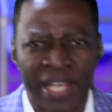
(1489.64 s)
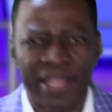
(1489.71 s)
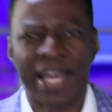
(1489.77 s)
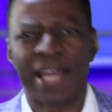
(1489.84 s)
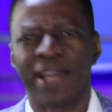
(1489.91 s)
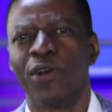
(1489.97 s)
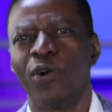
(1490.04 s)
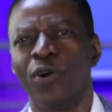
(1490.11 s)

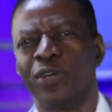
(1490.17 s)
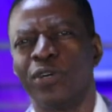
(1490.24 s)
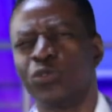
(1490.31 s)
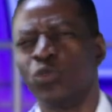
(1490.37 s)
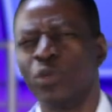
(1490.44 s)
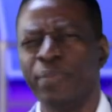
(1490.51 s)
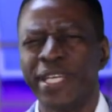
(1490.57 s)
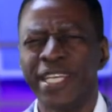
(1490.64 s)
that
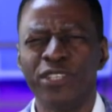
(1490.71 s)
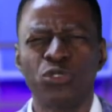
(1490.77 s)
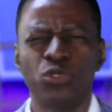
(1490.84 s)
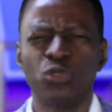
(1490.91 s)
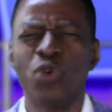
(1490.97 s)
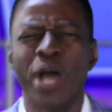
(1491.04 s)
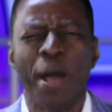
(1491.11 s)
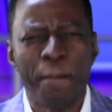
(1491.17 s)
God will begin
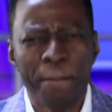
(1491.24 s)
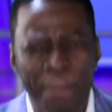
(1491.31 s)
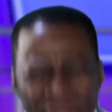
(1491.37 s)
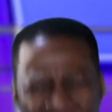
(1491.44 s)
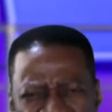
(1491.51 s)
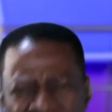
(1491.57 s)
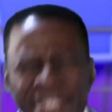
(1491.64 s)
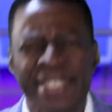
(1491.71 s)
to do
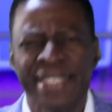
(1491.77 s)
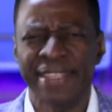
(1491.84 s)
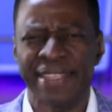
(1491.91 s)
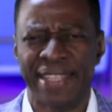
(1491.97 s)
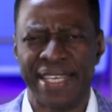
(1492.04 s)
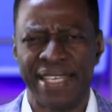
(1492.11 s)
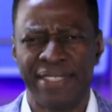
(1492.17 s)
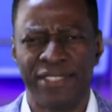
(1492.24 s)
amazing
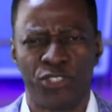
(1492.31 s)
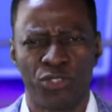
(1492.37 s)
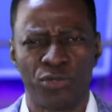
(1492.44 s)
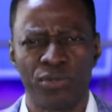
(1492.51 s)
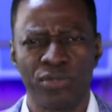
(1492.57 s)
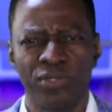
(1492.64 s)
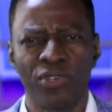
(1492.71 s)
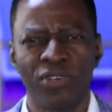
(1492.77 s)
things
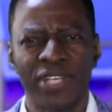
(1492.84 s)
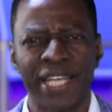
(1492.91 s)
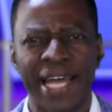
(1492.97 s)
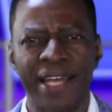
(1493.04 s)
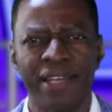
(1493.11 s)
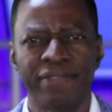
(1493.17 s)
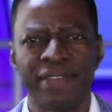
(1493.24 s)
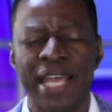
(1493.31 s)
through your
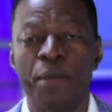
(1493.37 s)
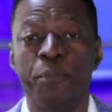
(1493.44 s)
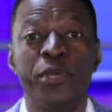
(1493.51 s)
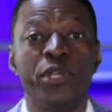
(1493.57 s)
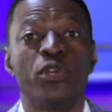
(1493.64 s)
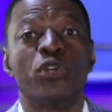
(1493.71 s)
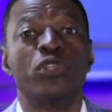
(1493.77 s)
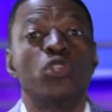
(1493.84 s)
life
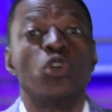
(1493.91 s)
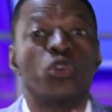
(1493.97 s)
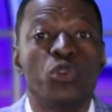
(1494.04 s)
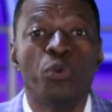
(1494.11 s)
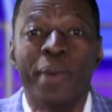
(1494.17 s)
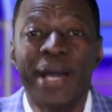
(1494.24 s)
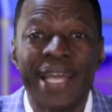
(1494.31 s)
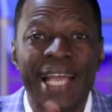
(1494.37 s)
beyond your
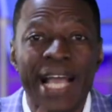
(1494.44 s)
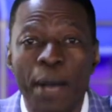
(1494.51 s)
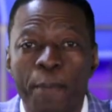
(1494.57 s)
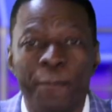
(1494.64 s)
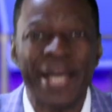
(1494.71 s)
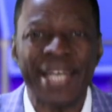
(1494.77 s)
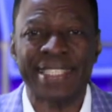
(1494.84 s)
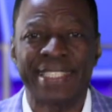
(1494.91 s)
human
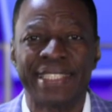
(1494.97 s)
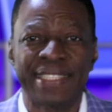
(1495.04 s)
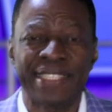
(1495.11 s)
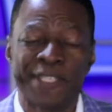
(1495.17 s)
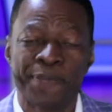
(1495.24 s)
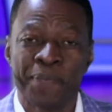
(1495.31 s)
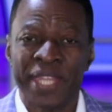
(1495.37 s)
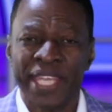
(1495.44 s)

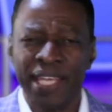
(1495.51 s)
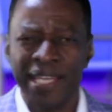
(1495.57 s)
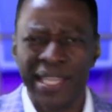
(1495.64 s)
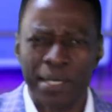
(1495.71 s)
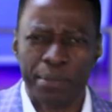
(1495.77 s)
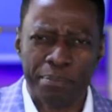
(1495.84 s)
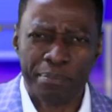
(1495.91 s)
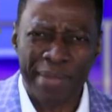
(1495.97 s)
capacity in
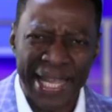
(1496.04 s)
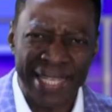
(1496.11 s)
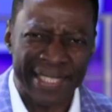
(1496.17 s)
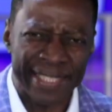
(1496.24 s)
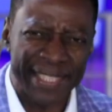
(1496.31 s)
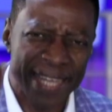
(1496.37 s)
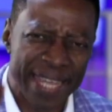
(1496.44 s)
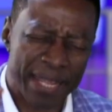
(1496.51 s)
the
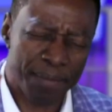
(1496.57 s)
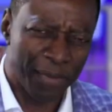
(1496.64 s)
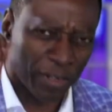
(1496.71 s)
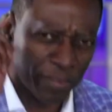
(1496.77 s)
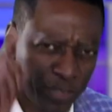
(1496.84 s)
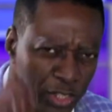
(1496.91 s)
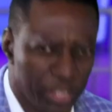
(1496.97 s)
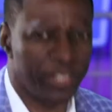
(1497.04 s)
mighty name
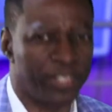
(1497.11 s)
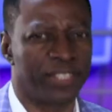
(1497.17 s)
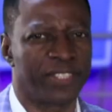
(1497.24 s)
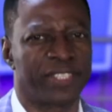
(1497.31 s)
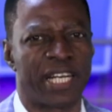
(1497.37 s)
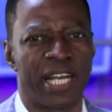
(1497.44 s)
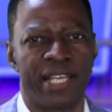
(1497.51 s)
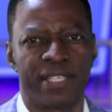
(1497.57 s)
of
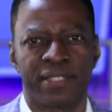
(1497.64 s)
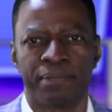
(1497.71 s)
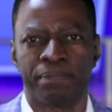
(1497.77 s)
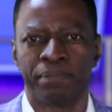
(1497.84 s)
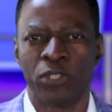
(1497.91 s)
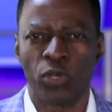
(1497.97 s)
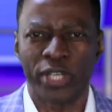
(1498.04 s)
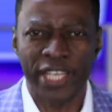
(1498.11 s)
Jesus Christ.
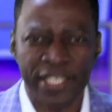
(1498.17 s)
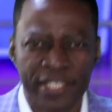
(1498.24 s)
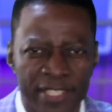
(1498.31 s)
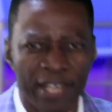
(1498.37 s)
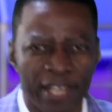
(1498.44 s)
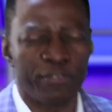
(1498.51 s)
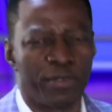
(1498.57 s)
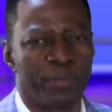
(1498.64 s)
Okay, let's
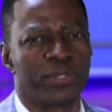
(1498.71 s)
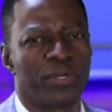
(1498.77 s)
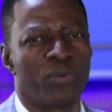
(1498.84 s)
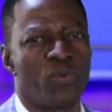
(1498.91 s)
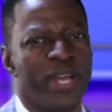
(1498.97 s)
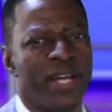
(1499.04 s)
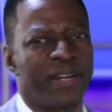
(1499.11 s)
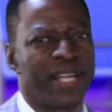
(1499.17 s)
start from
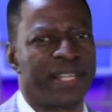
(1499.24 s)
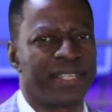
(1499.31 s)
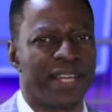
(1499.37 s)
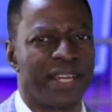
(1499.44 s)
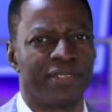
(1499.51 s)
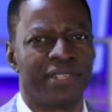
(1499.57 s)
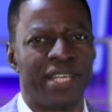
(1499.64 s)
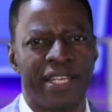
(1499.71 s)
somewhere right
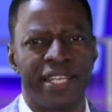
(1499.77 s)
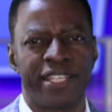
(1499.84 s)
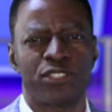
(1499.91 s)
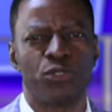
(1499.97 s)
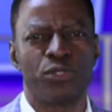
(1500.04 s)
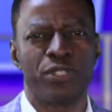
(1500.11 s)
now. Let's